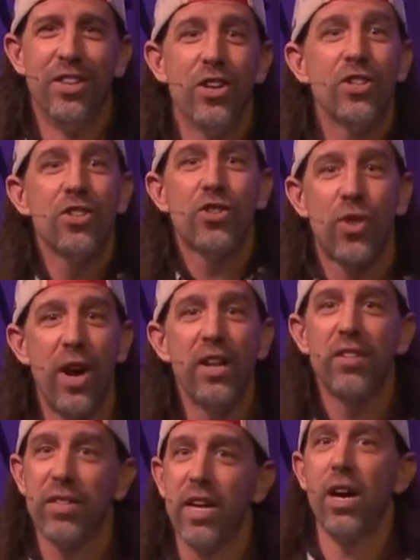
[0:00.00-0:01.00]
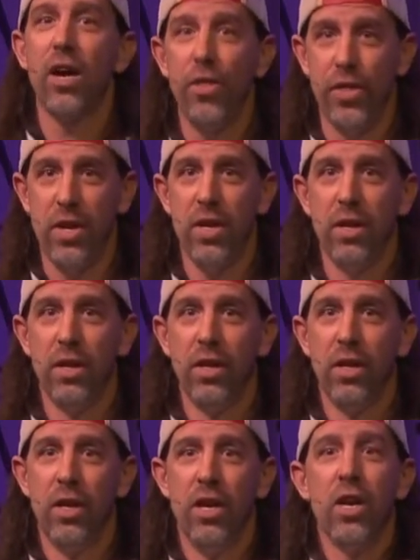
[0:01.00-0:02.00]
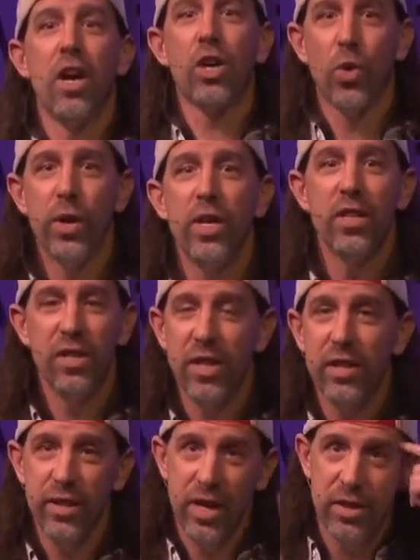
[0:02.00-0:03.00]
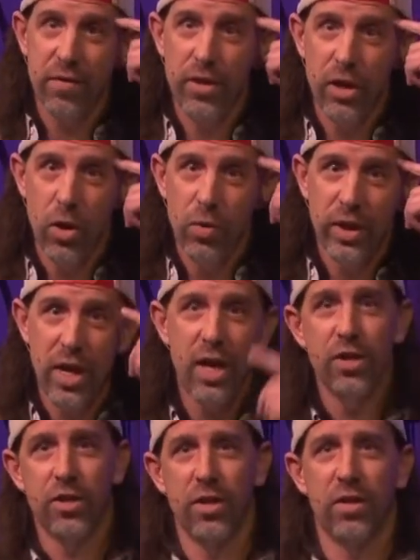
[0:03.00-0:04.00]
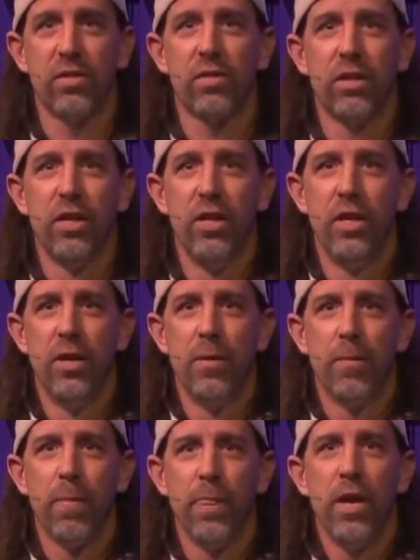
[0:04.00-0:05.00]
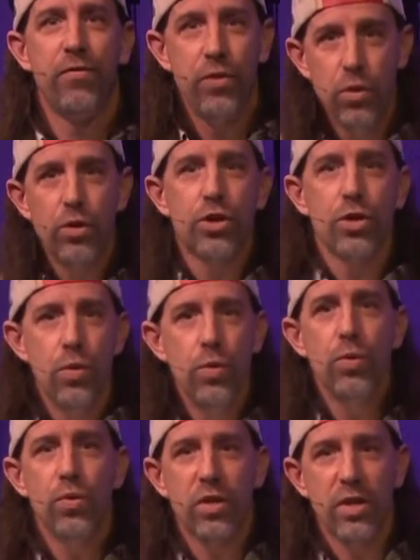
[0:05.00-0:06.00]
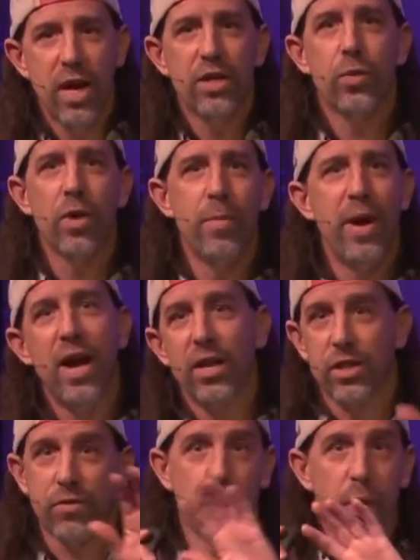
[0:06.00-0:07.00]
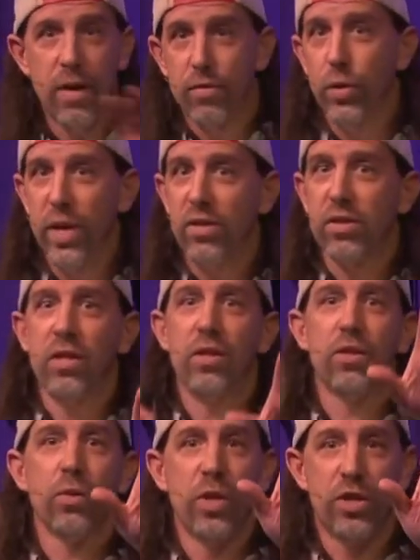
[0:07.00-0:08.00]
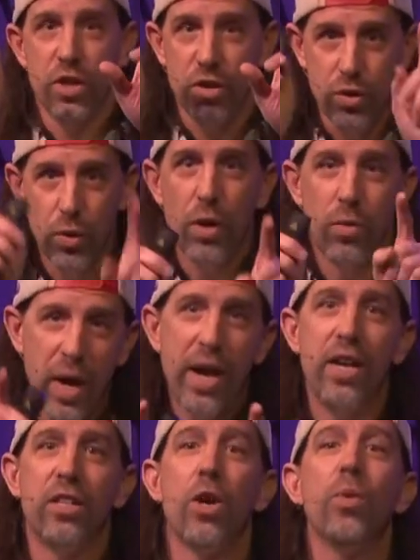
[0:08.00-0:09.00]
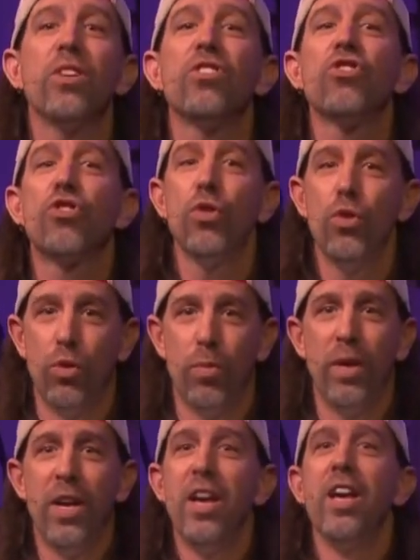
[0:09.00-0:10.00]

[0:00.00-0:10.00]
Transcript: they're just trying to stay healthy according to the dictates of their own conscience. If you choose not to wear a mask for whatever reasons, which is your right, don't assume